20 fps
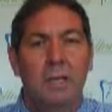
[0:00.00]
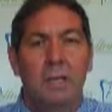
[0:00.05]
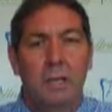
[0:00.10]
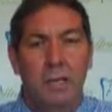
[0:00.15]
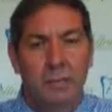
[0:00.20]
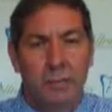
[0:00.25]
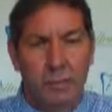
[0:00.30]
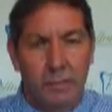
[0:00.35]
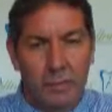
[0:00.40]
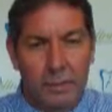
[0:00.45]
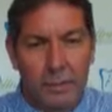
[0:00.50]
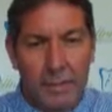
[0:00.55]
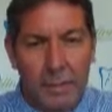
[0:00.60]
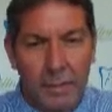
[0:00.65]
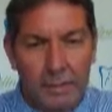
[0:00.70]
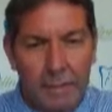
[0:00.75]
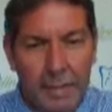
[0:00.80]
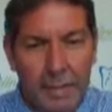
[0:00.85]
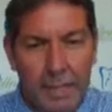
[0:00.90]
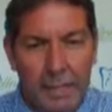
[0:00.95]
And if you're looking
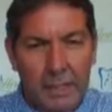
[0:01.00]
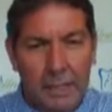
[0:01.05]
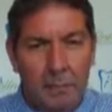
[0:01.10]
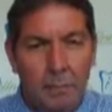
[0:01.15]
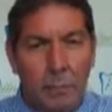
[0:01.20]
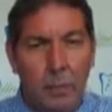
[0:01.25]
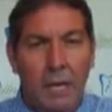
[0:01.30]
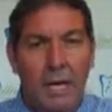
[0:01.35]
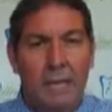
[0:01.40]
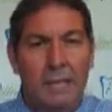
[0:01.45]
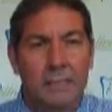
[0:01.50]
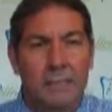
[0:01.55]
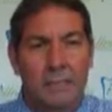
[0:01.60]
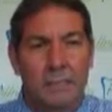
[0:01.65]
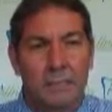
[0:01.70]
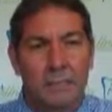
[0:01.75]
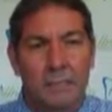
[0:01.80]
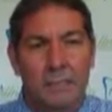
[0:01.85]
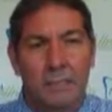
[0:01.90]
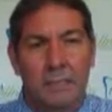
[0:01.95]
at buying a
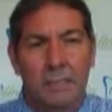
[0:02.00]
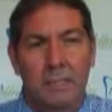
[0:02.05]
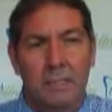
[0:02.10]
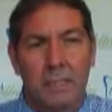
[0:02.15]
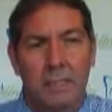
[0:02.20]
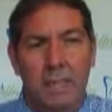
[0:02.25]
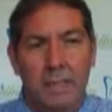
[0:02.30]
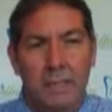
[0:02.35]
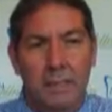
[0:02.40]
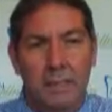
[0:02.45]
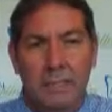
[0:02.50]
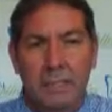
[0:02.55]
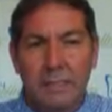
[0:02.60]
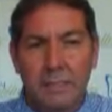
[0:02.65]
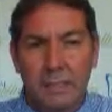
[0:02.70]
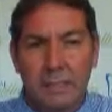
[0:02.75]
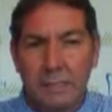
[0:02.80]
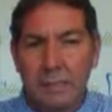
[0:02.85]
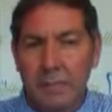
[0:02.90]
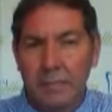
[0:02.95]
practice, these
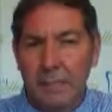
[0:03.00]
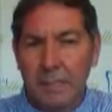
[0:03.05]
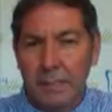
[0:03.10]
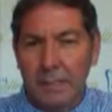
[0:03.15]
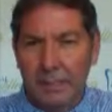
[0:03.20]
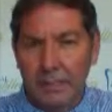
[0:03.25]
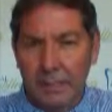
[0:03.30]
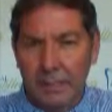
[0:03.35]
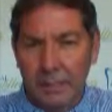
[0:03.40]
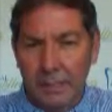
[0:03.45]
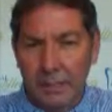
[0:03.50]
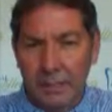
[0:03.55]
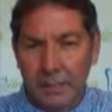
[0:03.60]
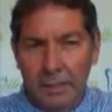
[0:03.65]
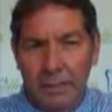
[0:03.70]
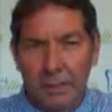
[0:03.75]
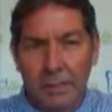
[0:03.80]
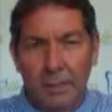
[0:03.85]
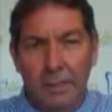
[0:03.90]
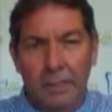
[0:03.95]
need to be considered.
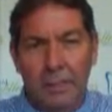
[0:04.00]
